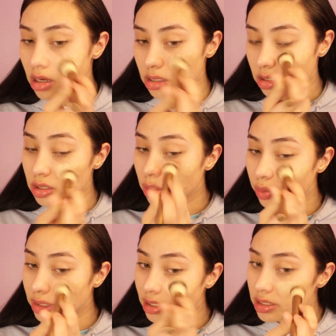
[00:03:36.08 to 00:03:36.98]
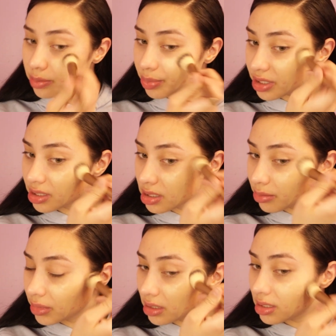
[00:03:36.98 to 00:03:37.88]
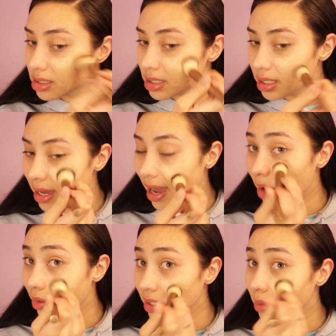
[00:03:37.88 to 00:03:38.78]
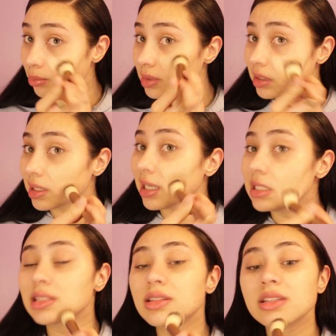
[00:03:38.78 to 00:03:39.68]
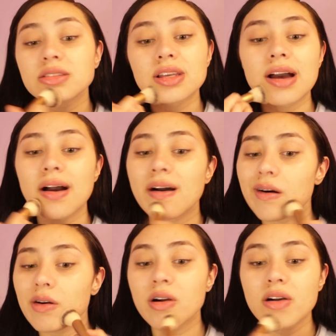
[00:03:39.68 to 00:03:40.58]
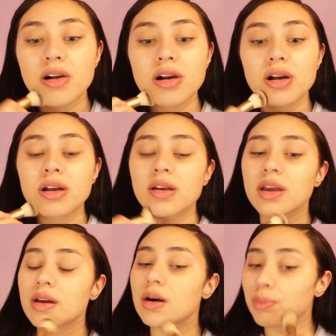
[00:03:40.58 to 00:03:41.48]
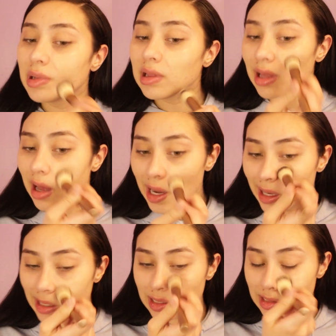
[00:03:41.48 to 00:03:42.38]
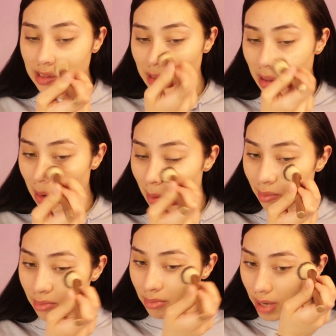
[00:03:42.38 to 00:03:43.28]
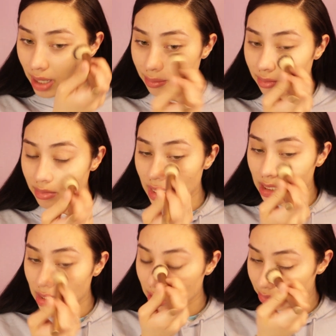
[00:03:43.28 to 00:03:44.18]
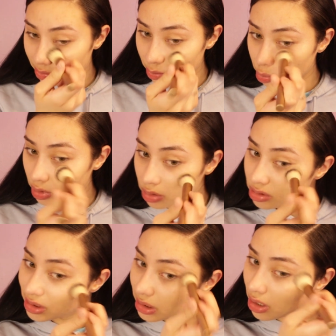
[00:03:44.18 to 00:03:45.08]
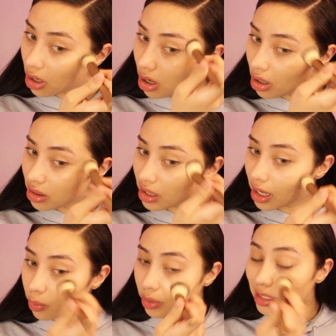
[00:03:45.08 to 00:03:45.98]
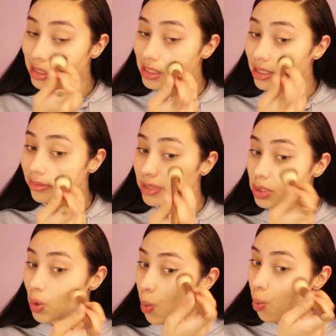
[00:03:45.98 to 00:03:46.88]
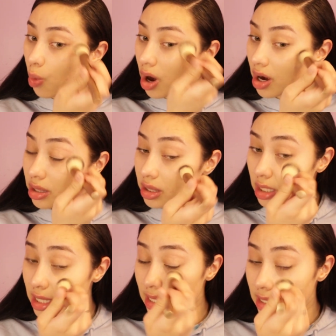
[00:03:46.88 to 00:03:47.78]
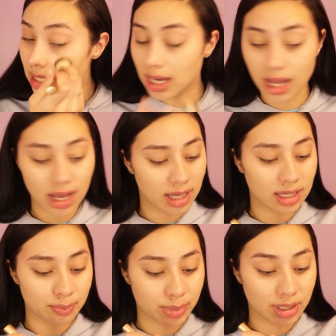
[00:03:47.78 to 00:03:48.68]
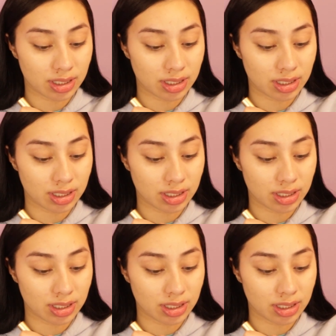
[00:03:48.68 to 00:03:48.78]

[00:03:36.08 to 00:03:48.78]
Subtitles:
So with these brushes, I'm gonna see how it blends, how it applies my makeup. We're gonna see all that. We're gonna see if it's worth the hype.